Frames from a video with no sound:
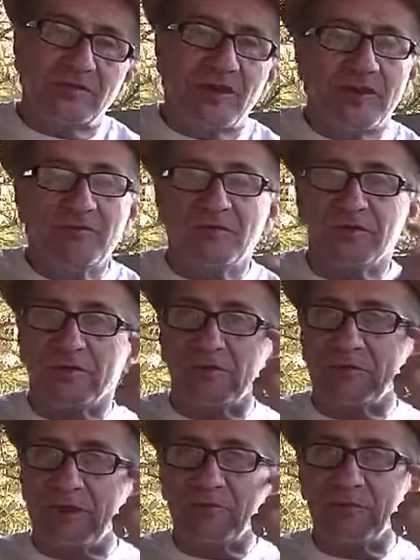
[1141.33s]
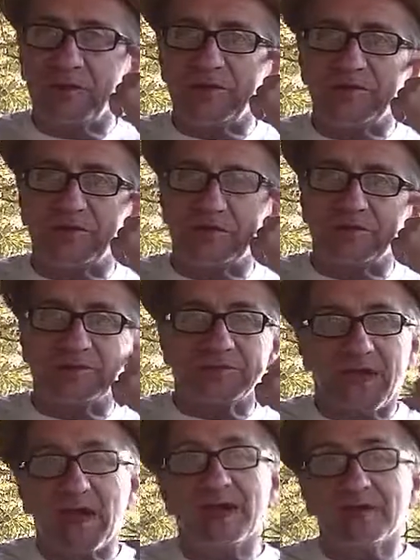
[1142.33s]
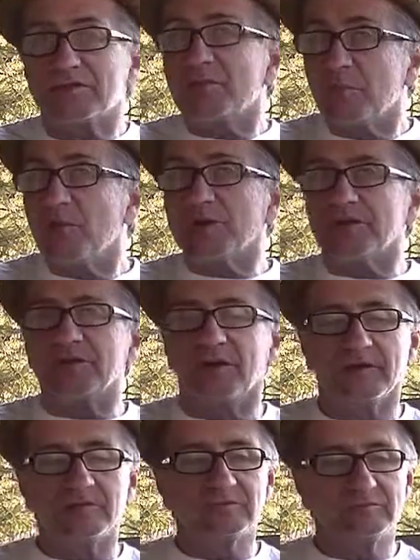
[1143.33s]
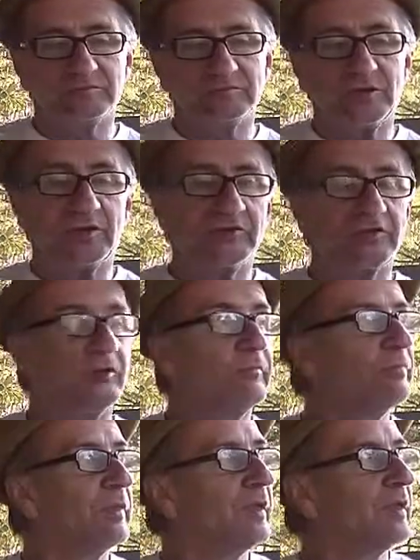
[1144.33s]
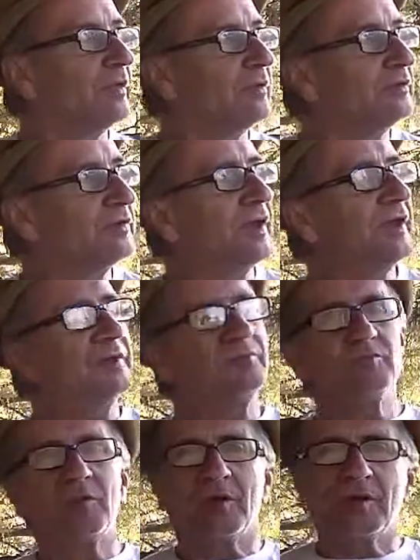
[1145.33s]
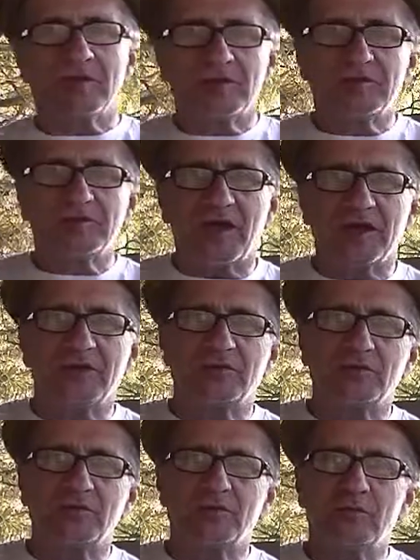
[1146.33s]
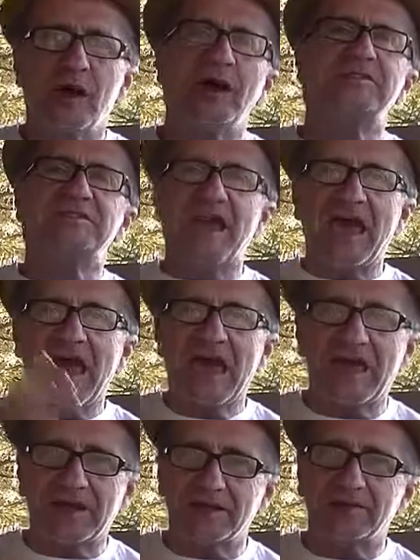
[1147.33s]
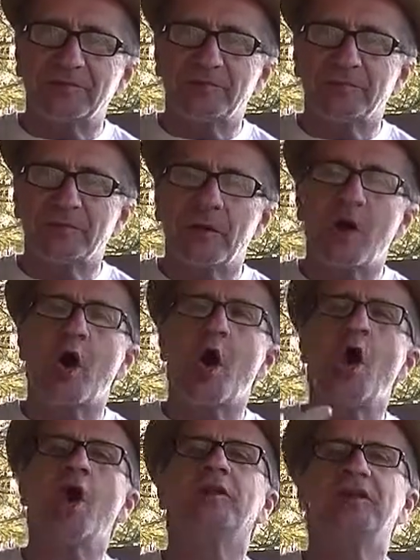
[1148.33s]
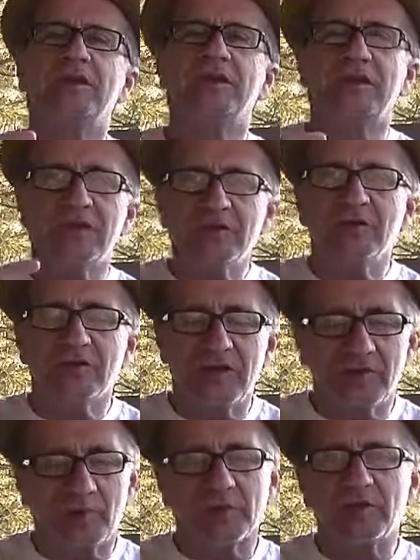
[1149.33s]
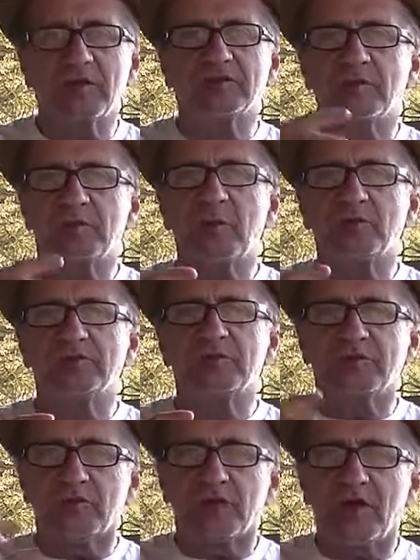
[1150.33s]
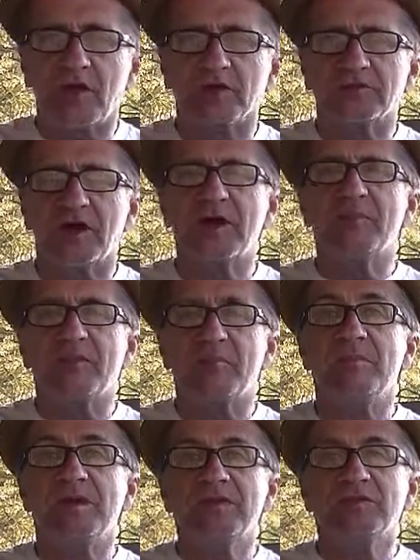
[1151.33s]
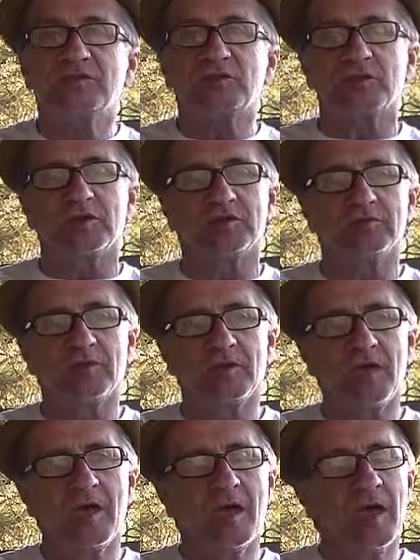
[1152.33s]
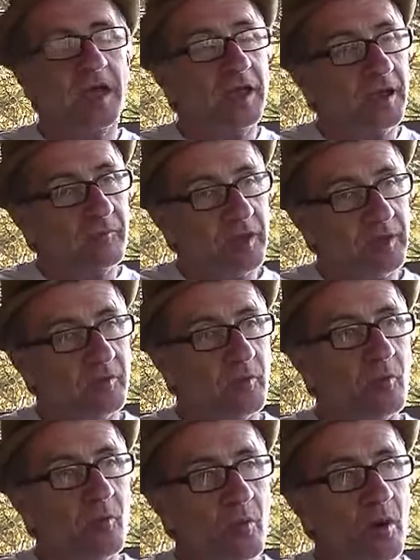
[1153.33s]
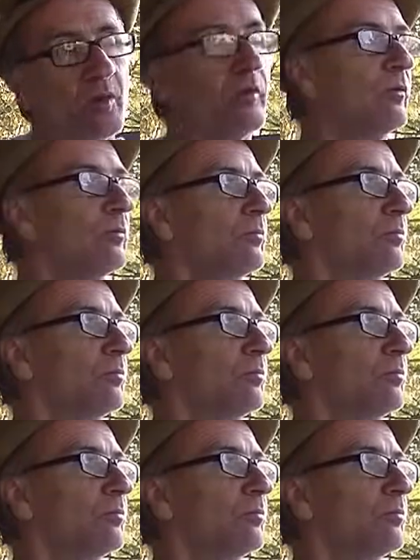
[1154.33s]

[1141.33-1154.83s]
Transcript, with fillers: know, I figure everybody's going to lie at some point in time. You know, so this guy decided to attack on the internet where things are posted for a long time, the ministry. And I went, whoa,